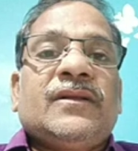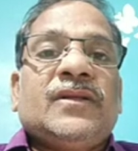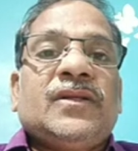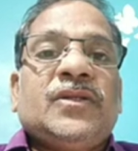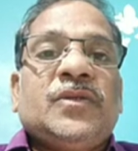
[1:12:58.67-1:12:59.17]

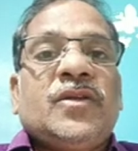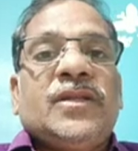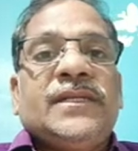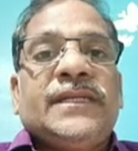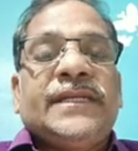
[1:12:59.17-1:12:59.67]

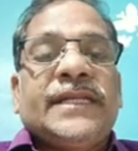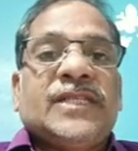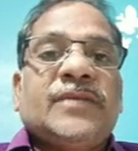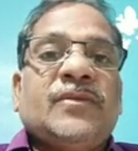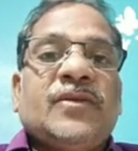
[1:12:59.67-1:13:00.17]
zoology
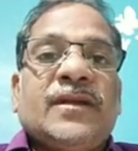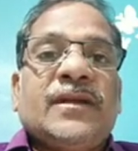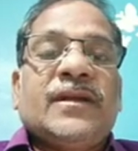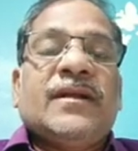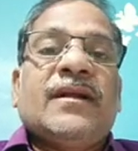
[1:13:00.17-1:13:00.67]
textbook
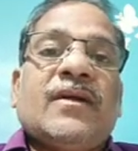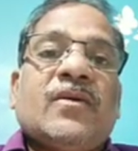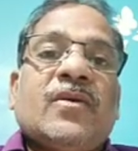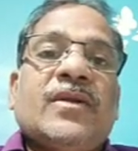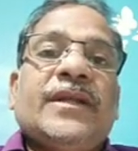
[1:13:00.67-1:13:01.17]

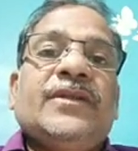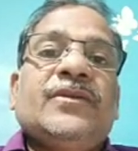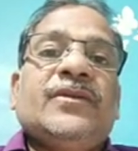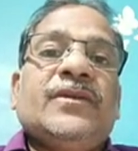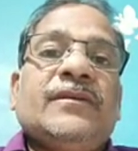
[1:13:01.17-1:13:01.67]
according
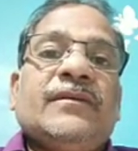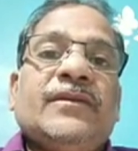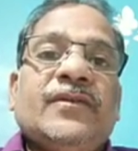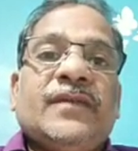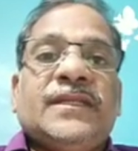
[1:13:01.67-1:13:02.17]
to
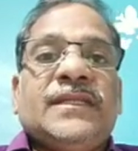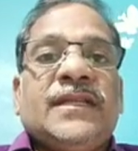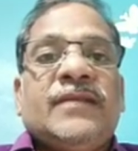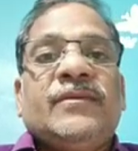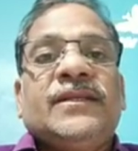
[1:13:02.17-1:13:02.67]
your
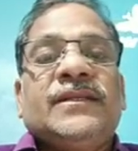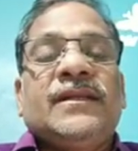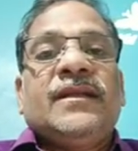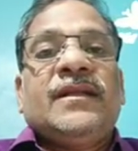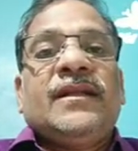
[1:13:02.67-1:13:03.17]
syllabus,
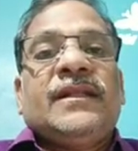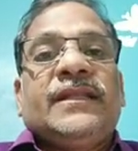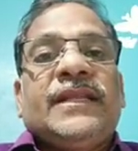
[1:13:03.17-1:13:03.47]
then